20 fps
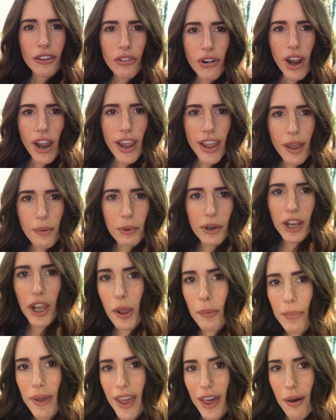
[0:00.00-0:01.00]
Right, I'm gonna go
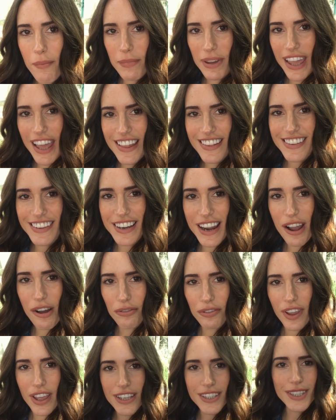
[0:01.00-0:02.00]
and pick up Mackenzie now
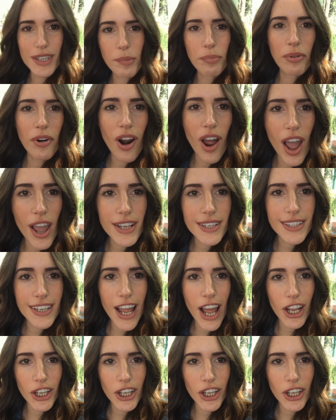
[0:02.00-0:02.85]
for his surprise